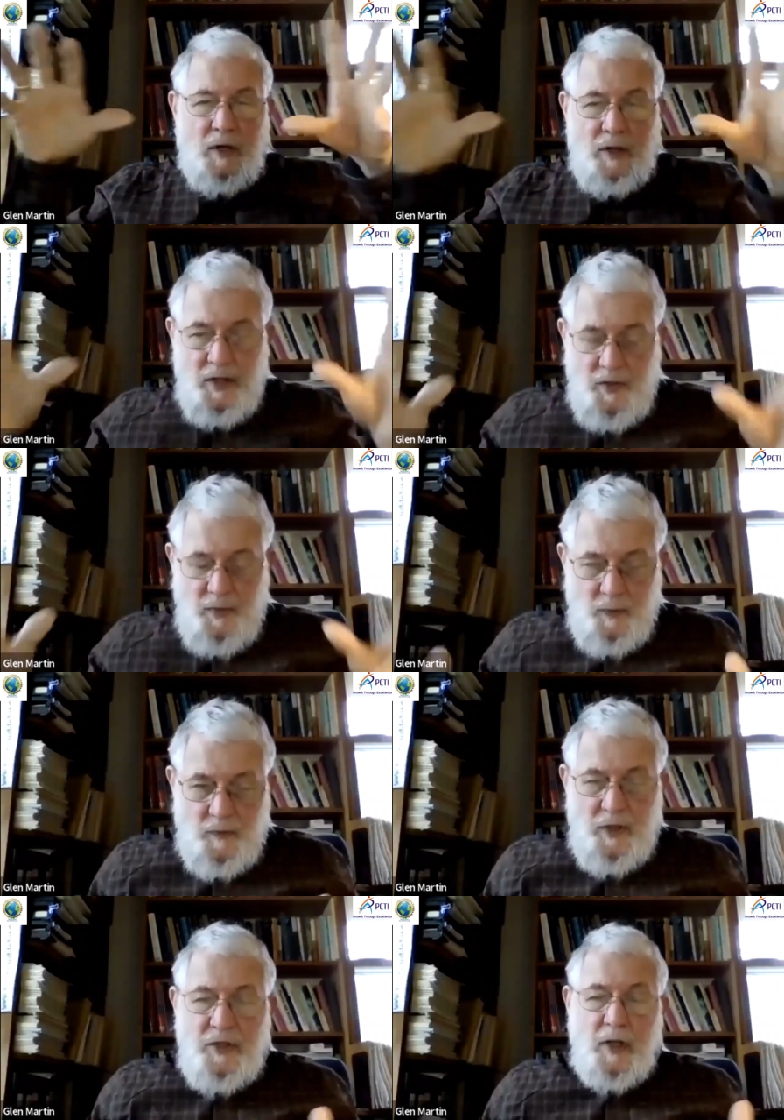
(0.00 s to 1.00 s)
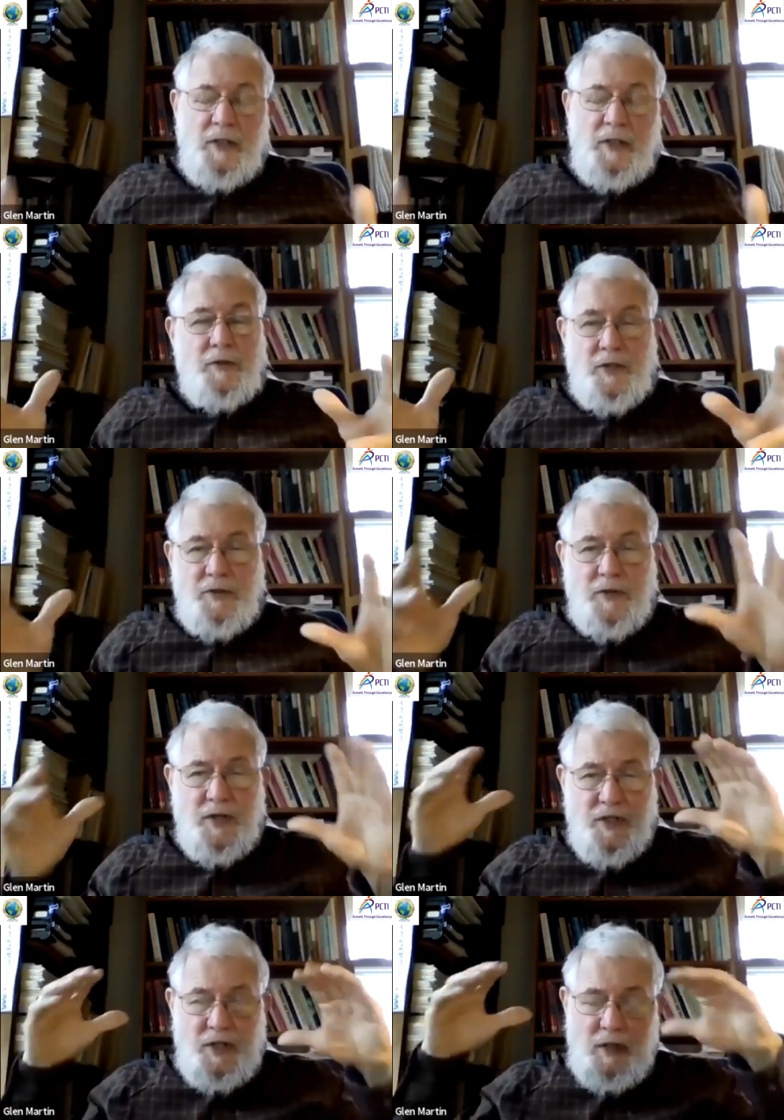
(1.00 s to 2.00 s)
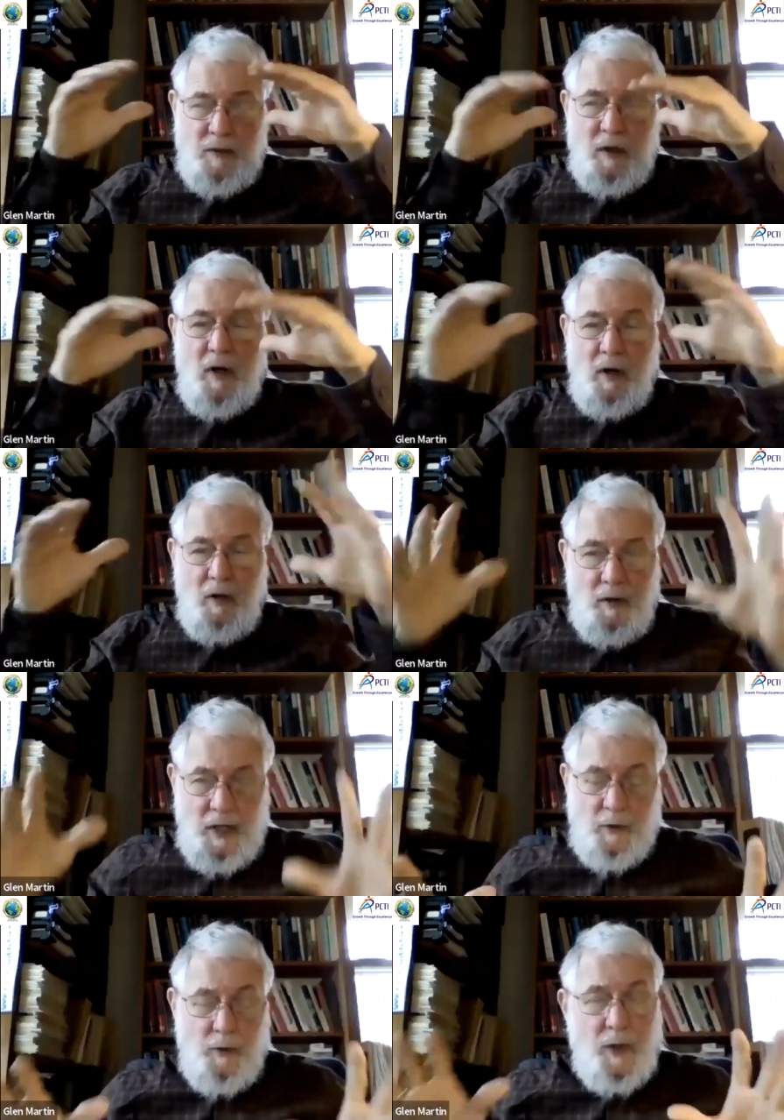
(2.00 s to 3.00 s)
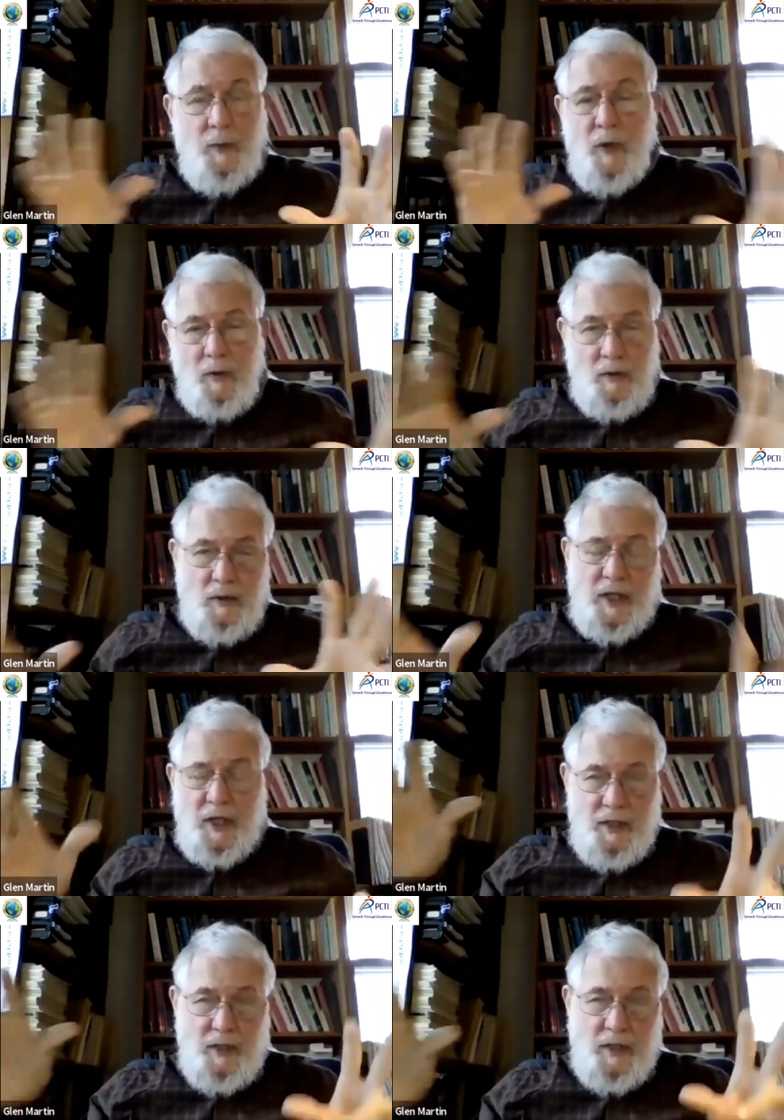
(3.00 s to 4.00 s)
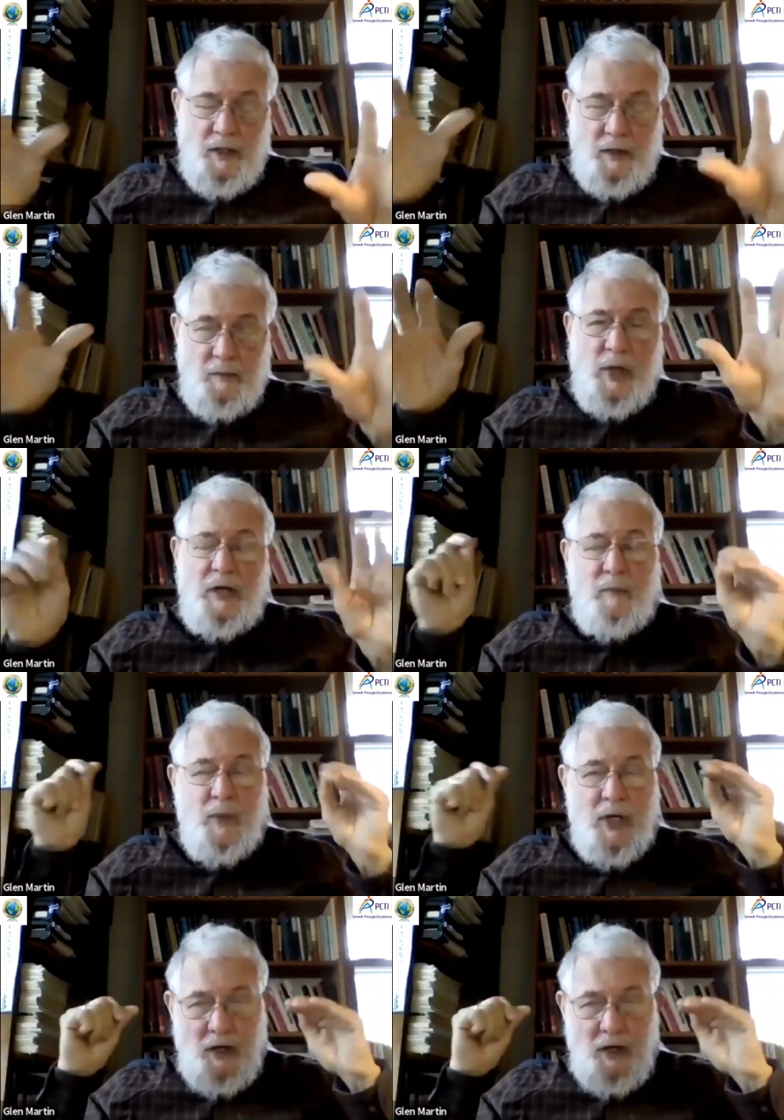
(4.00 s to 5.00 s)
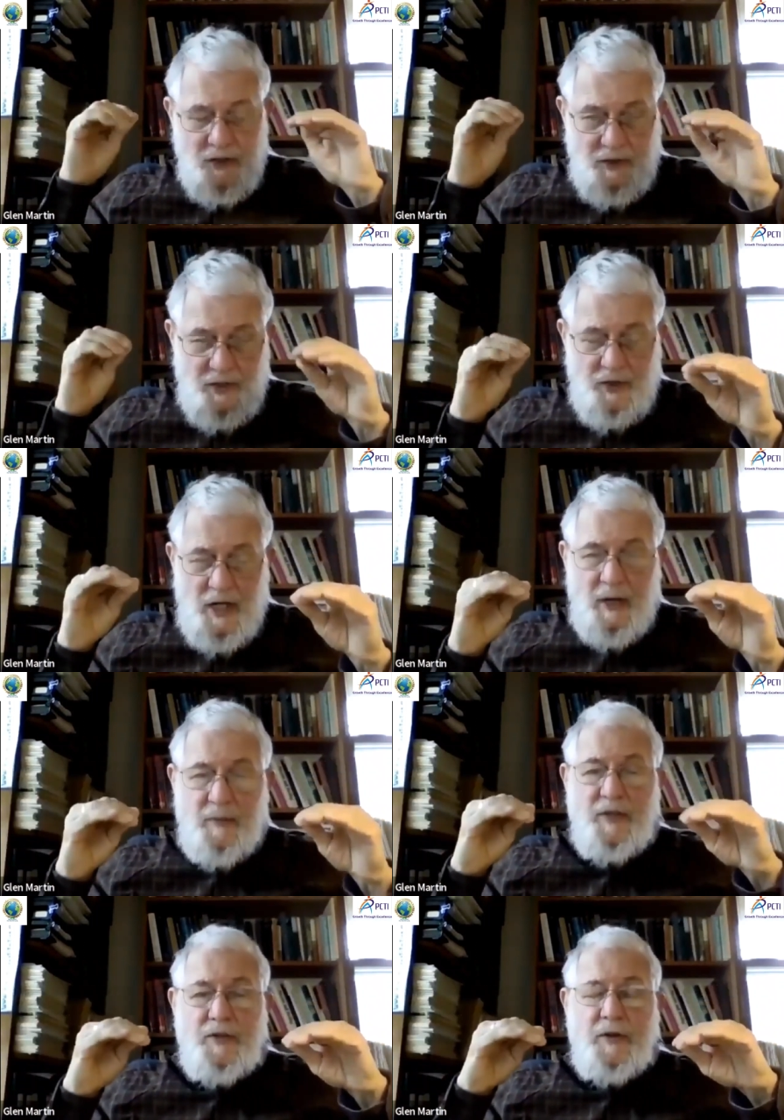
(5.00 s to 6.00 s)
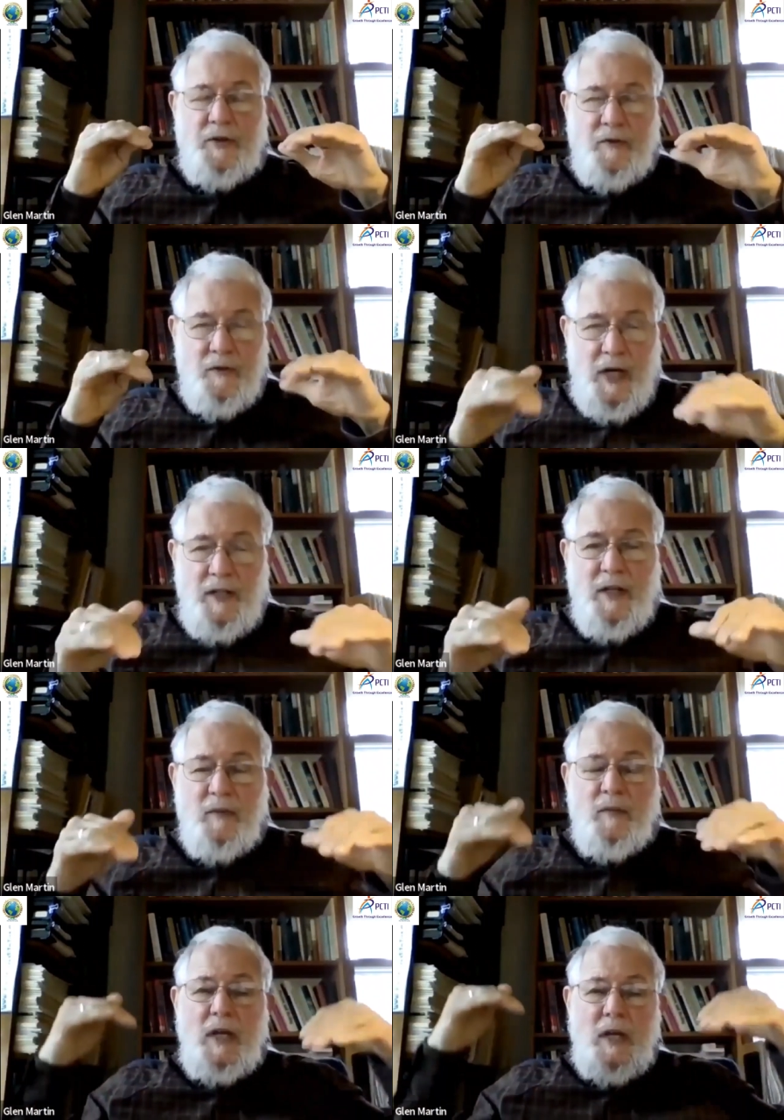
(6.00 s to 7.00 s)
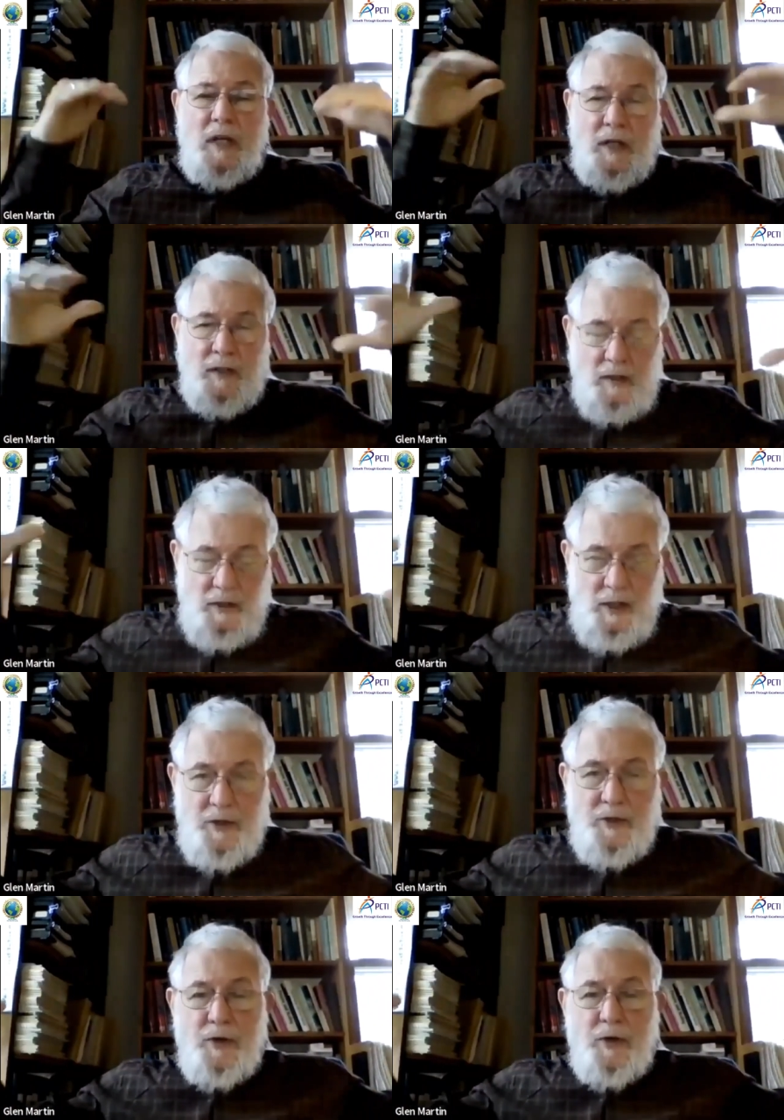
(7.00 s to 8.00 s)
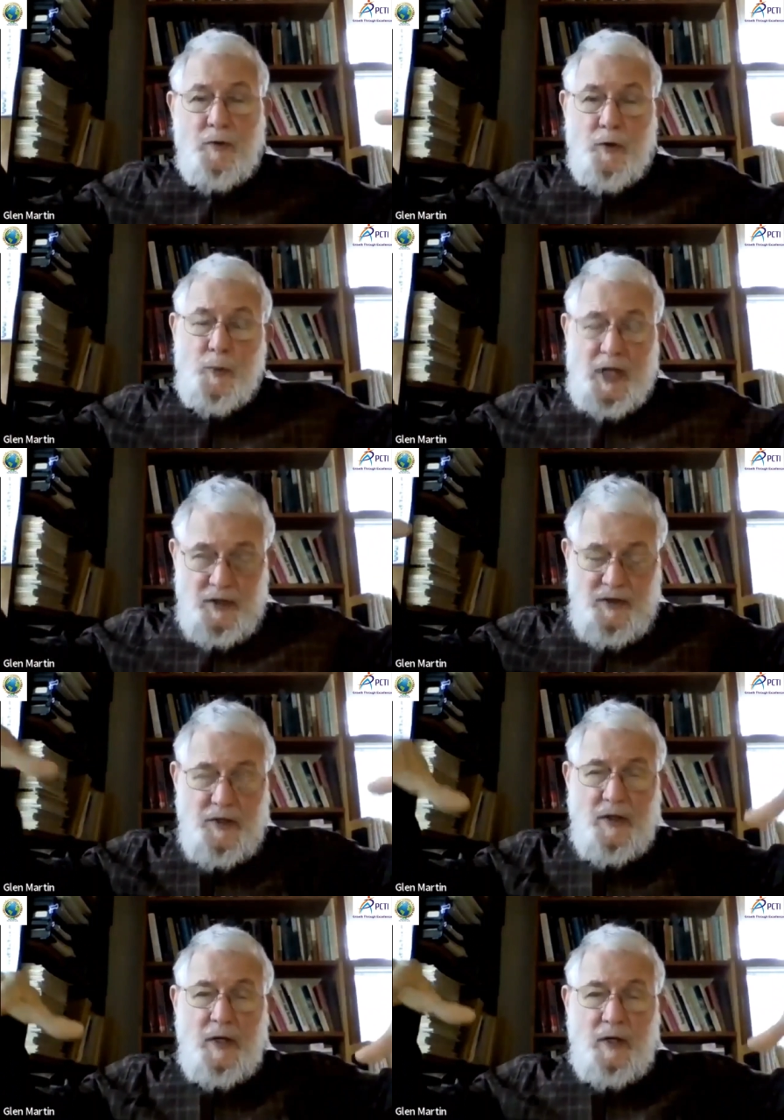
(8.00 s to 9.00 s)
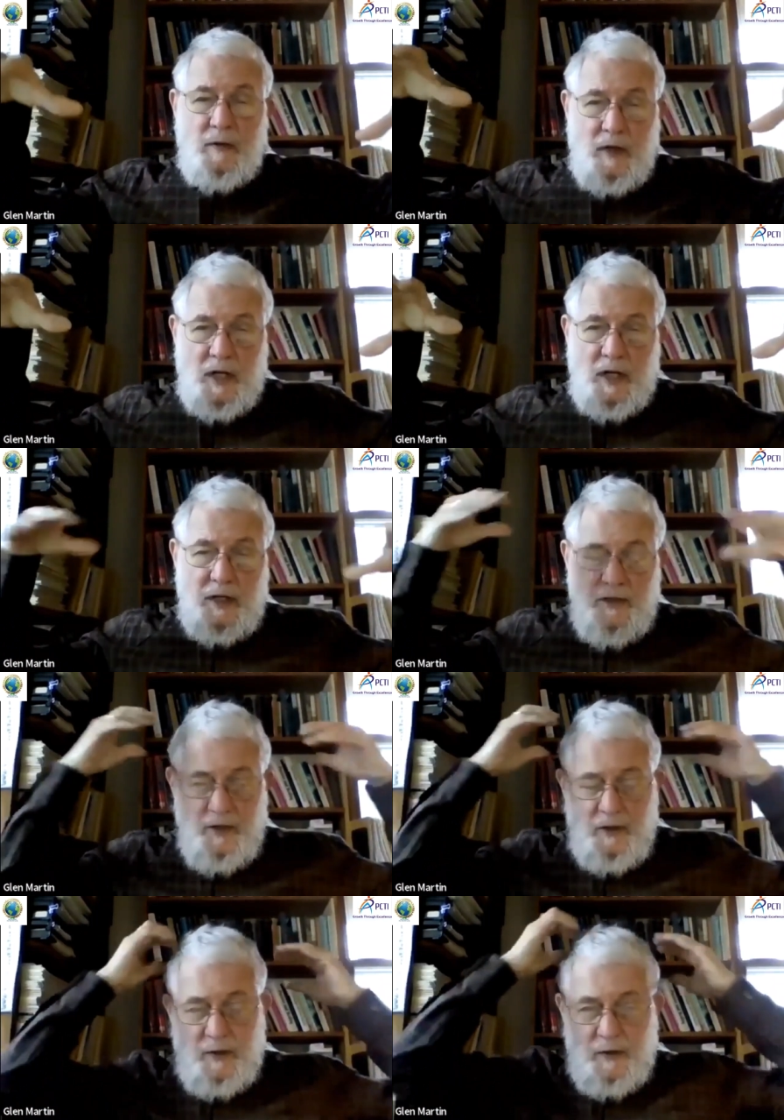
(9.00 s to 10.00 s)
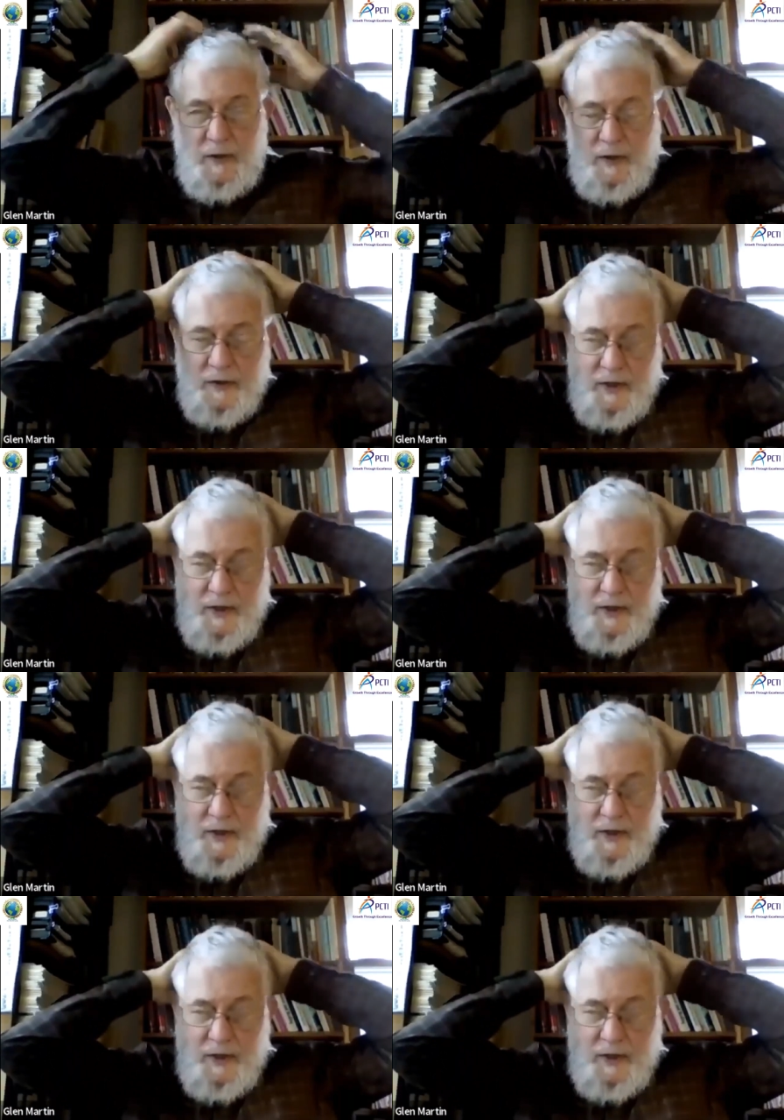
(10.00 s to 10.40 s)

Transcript: these these electoral districts are all equitable and but but also its job is to divide them into larger groupings right so uh,